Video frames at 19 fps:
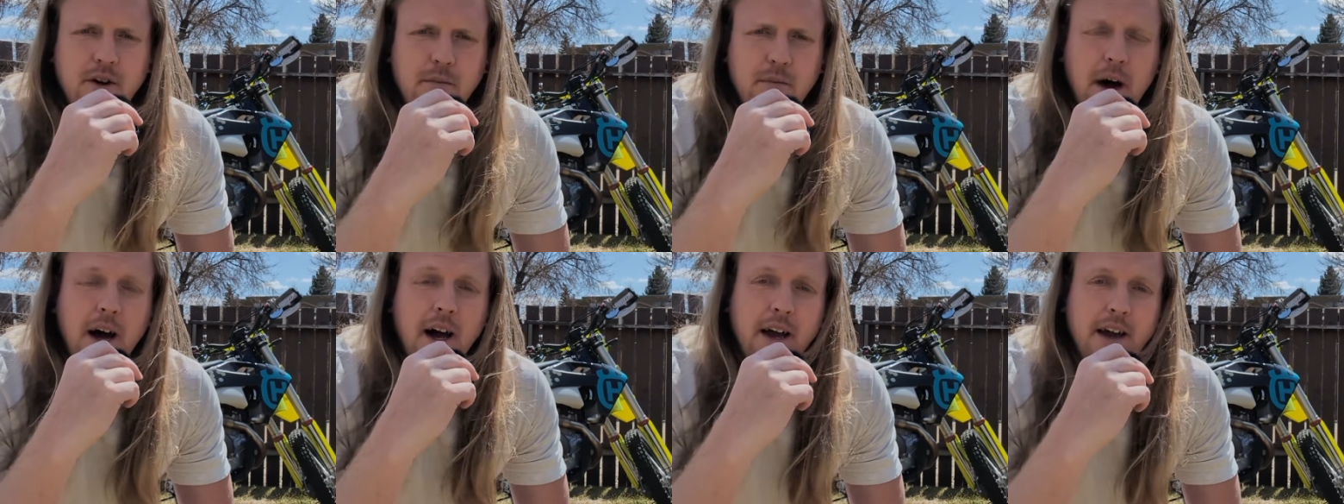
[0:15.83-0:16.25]

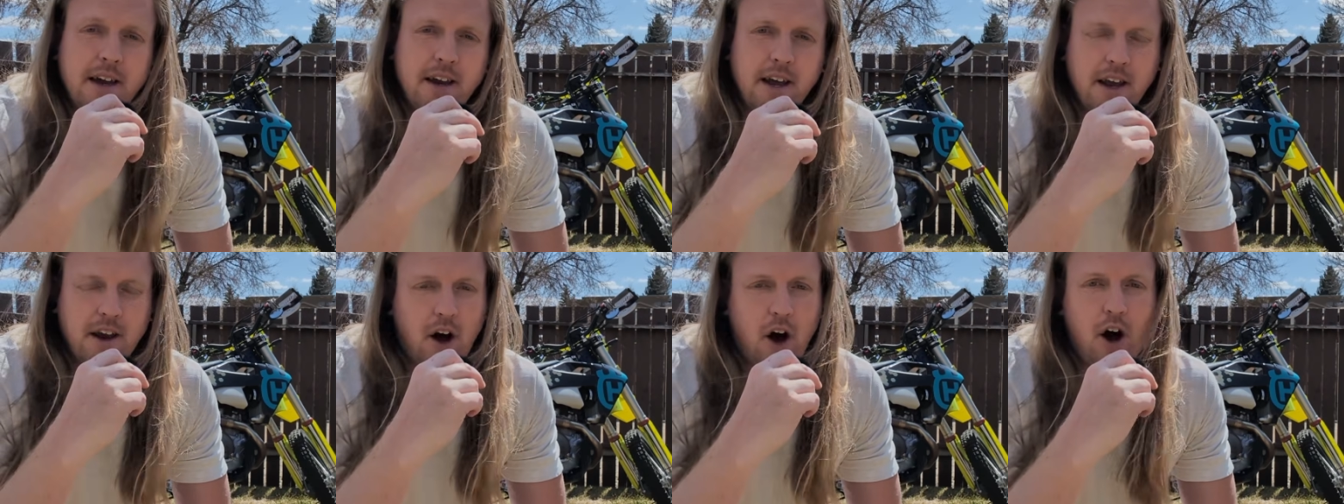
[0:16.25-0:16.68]
buying
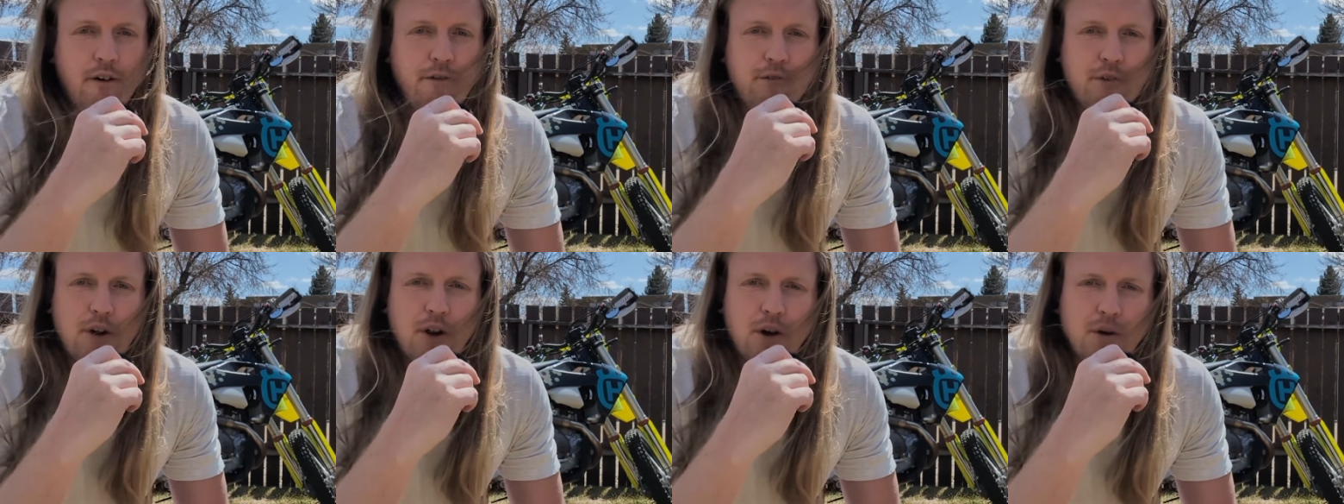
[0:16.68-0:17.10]
an
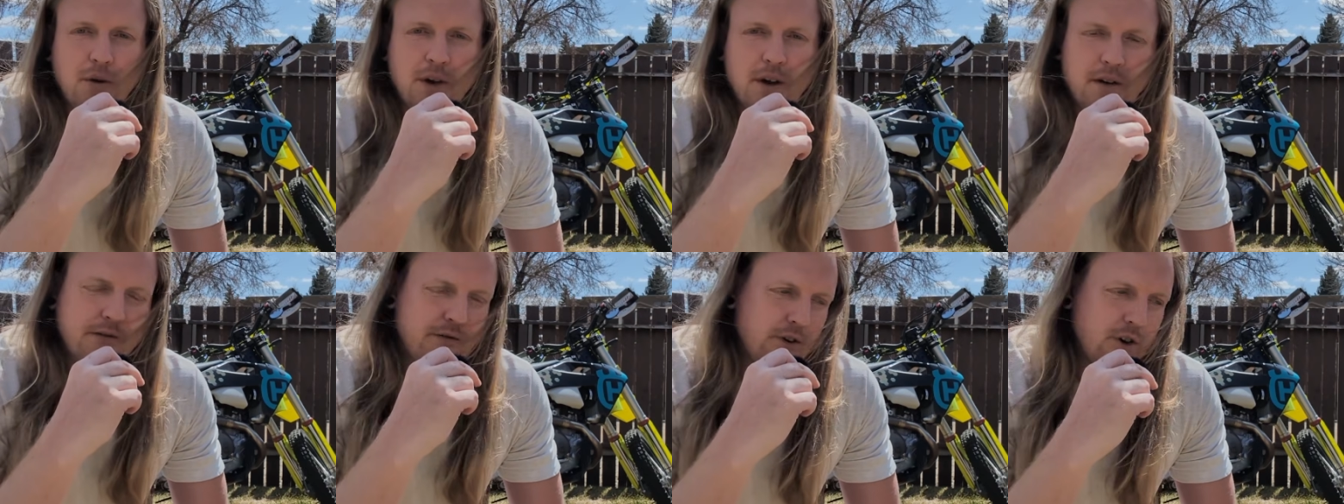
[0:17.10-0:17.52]

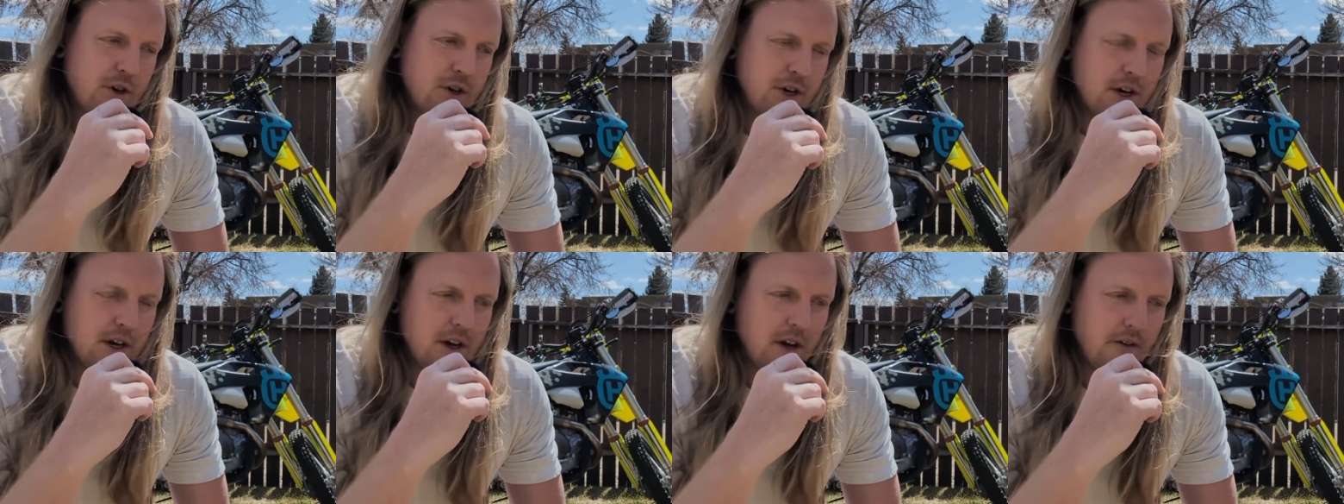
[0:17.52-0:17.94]
off-road
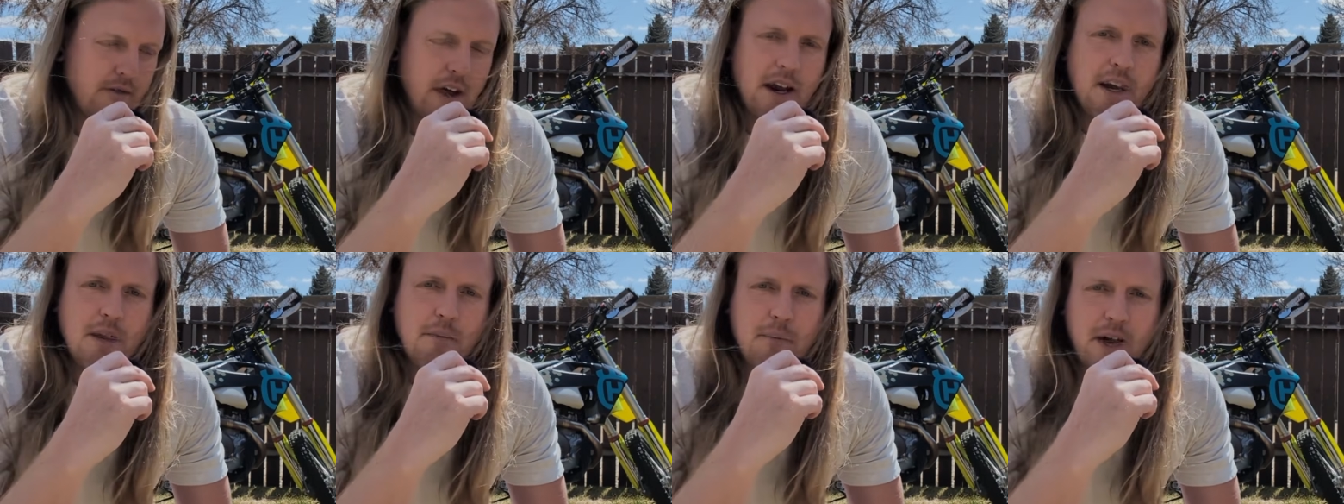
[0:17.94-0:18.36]
version of
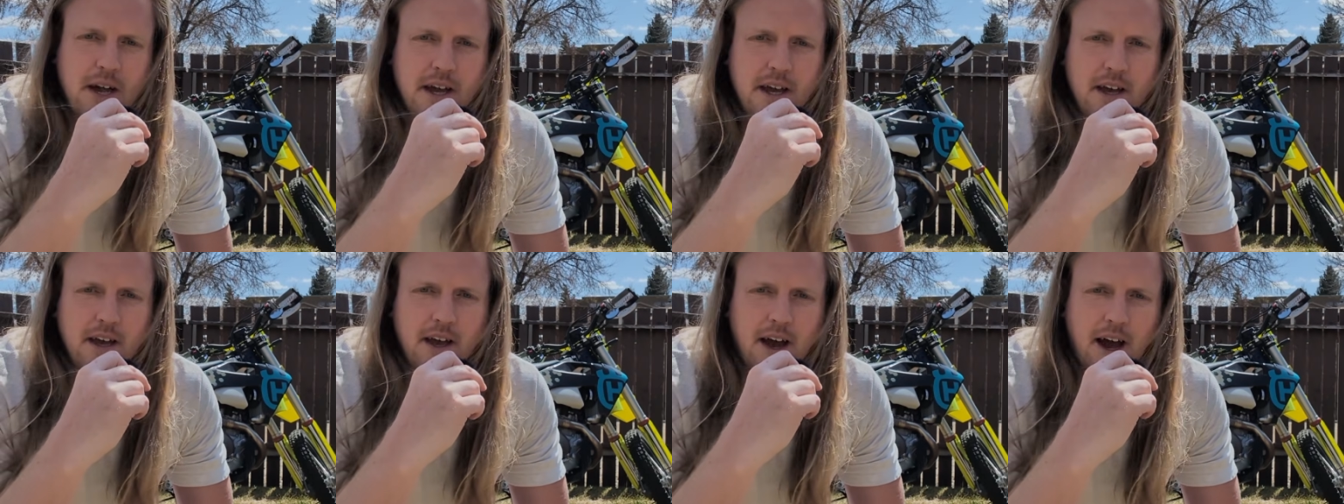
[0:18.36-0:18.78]
any
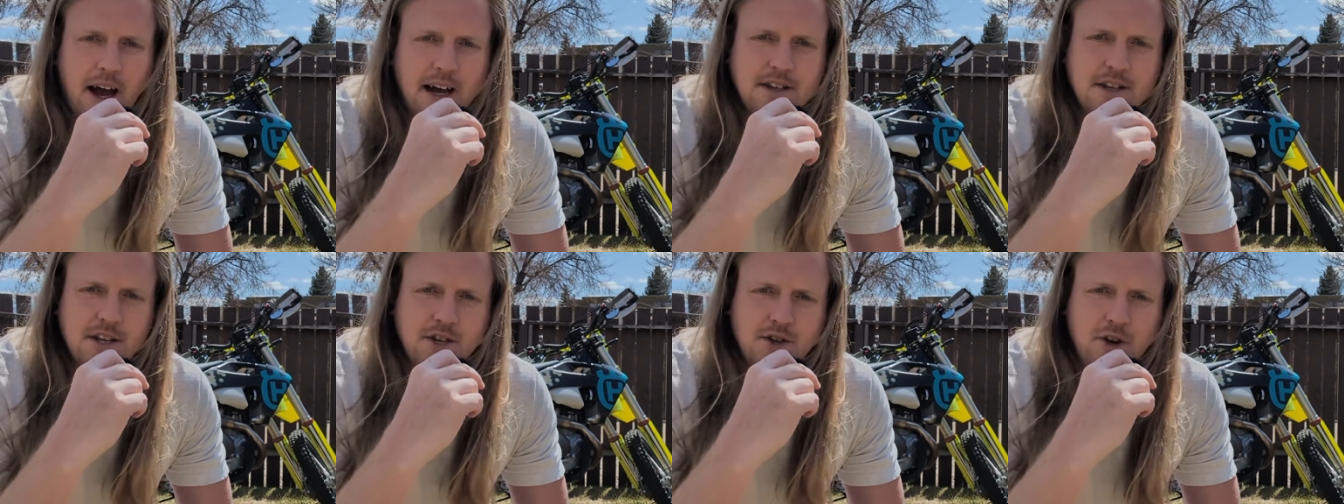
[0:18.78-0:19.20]
bike has
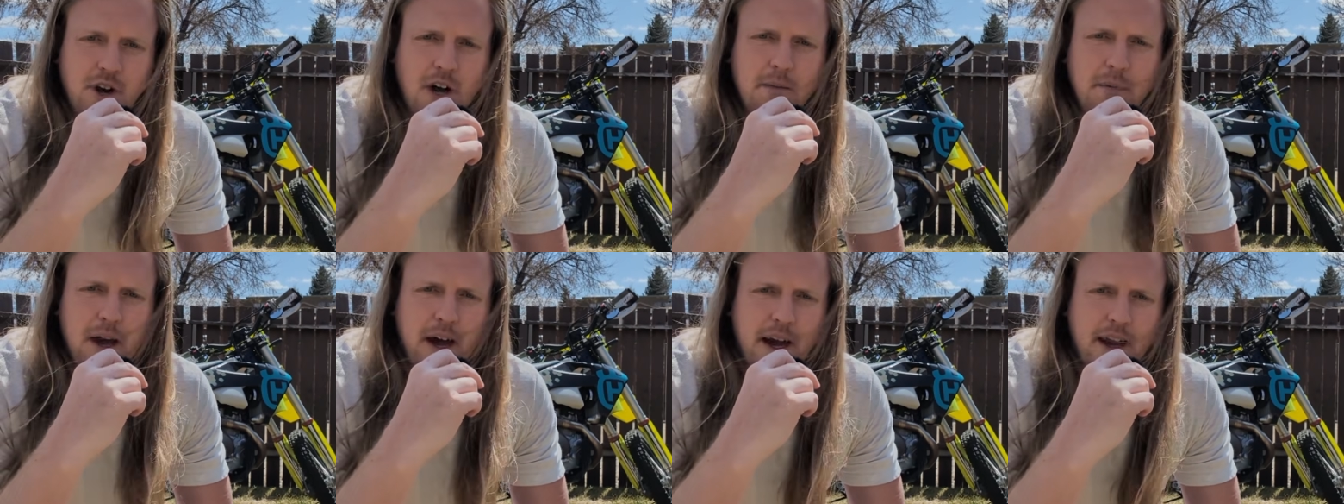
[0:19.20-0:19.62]
its
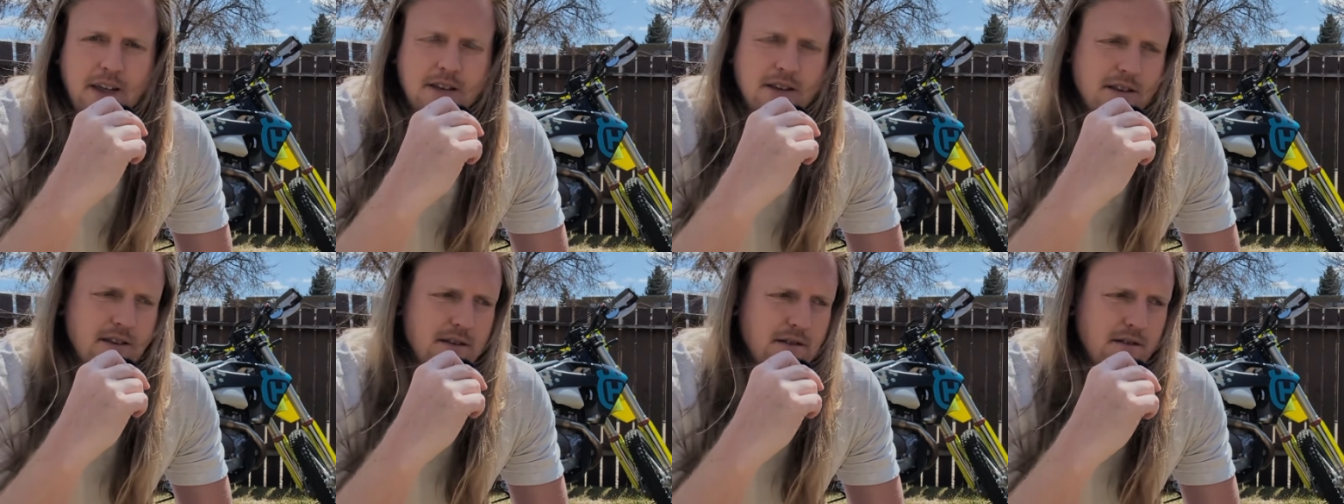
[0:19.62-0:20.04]

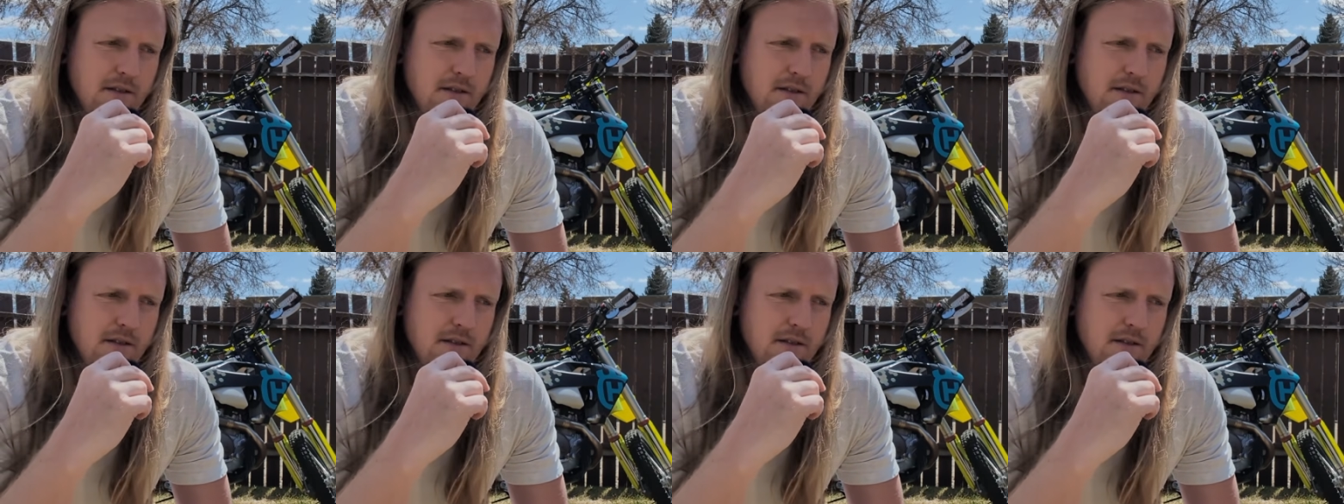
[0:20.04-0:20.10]
drawbacks.